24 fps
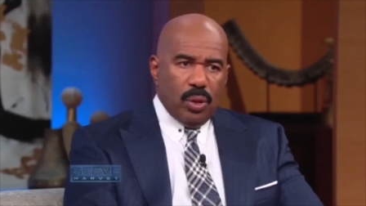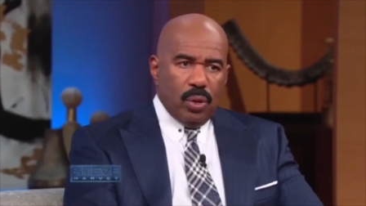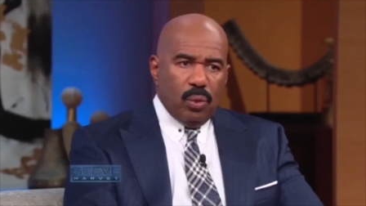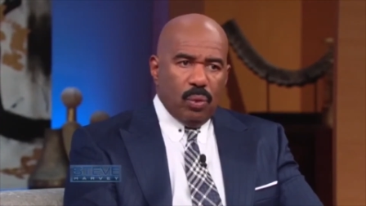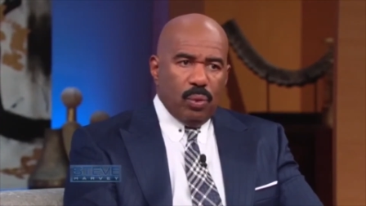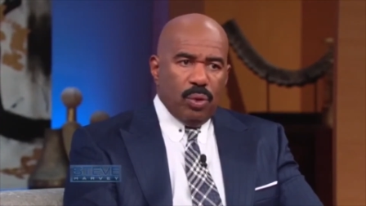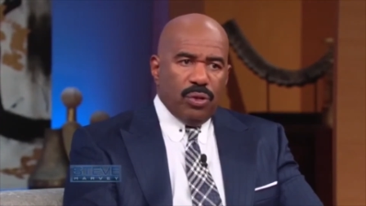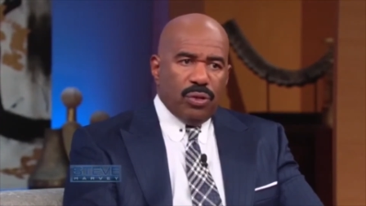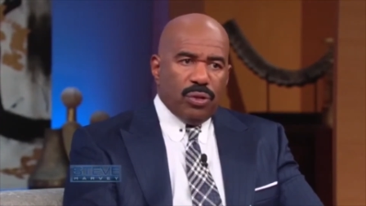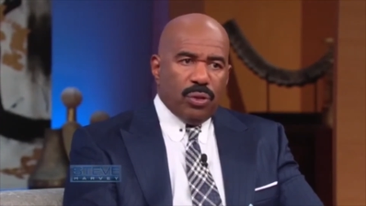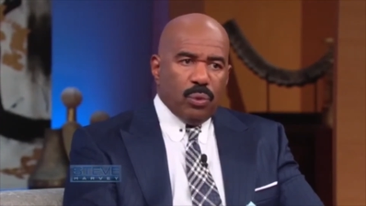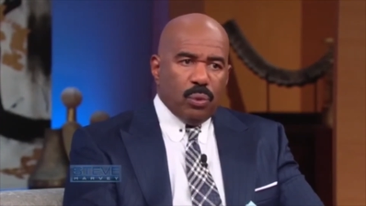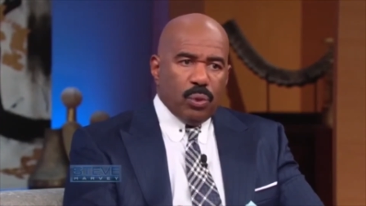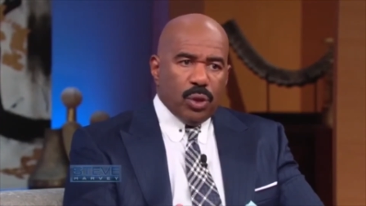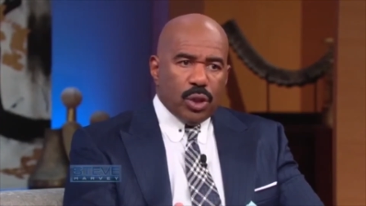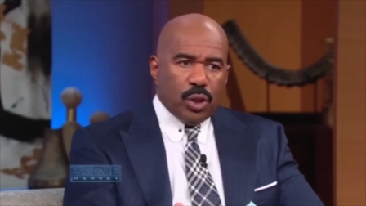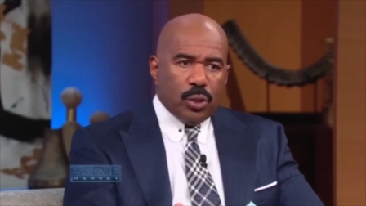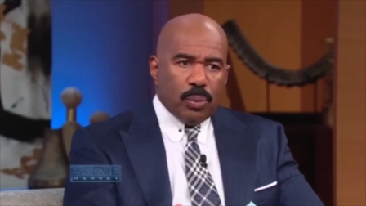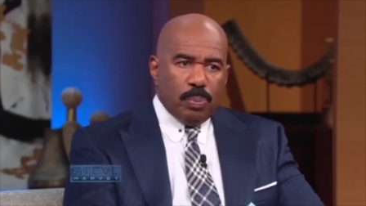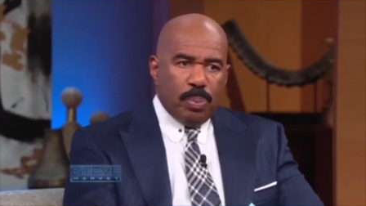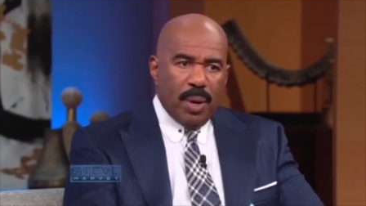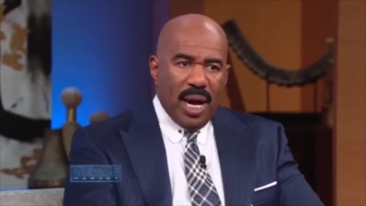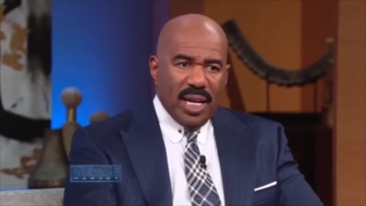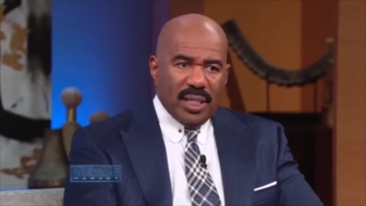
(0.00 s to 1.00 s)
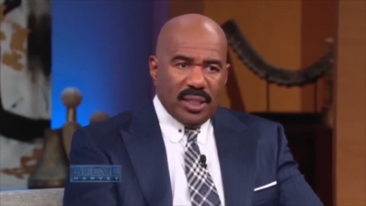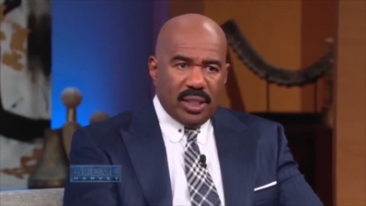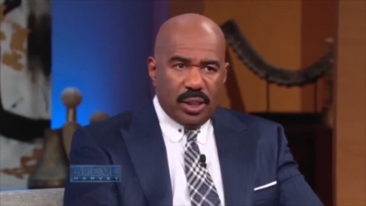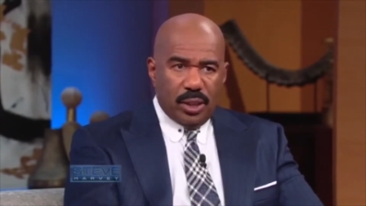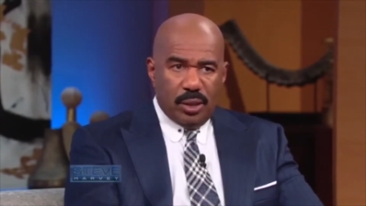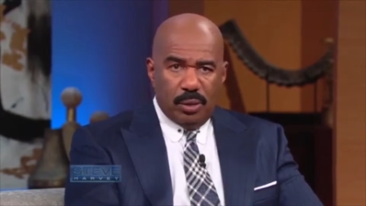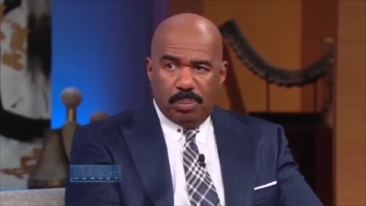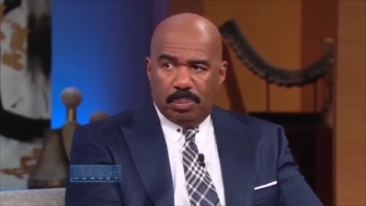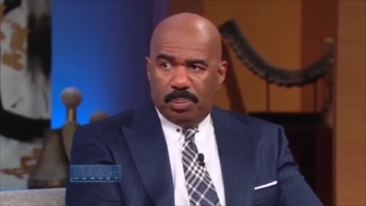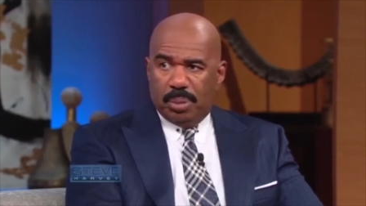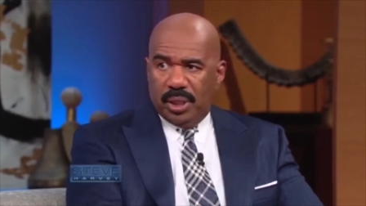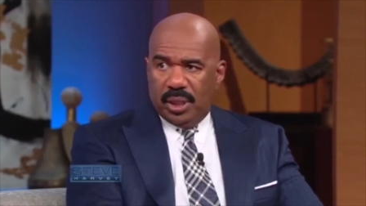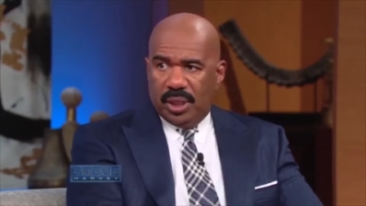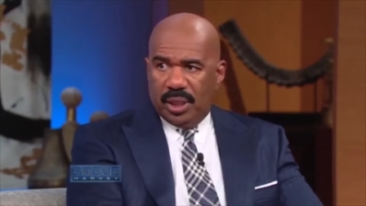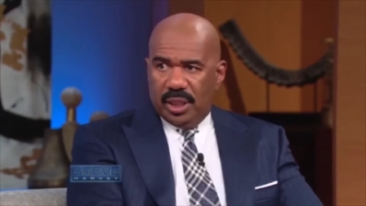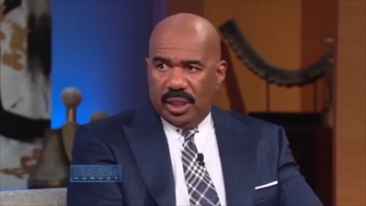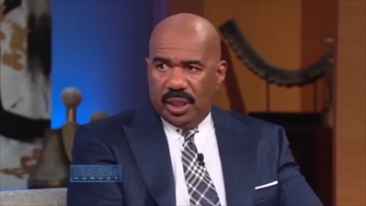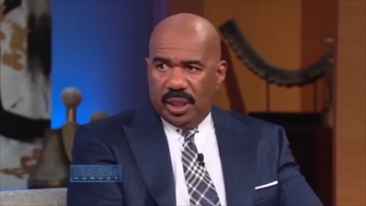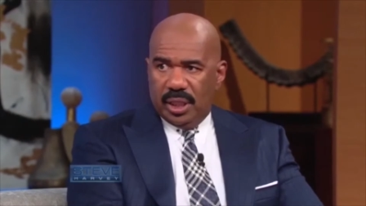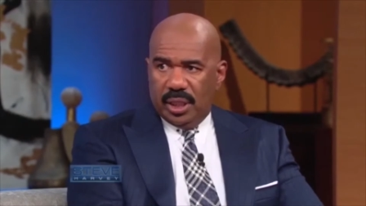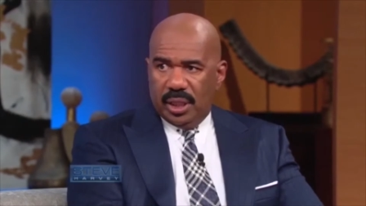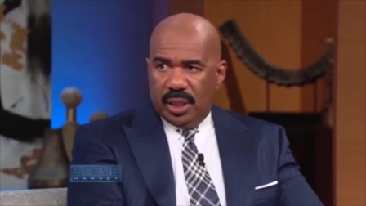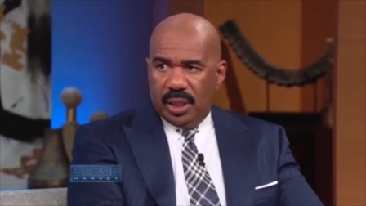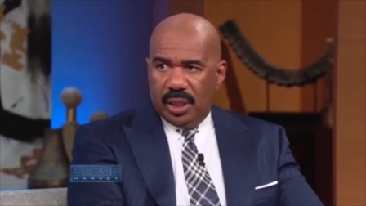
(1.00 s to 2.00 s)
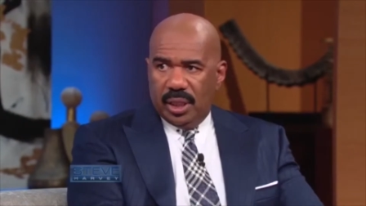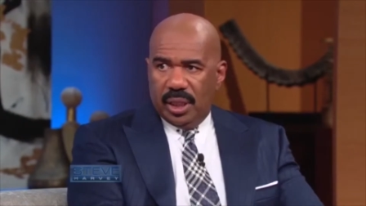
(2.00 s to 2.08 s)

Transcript: with the responsibility,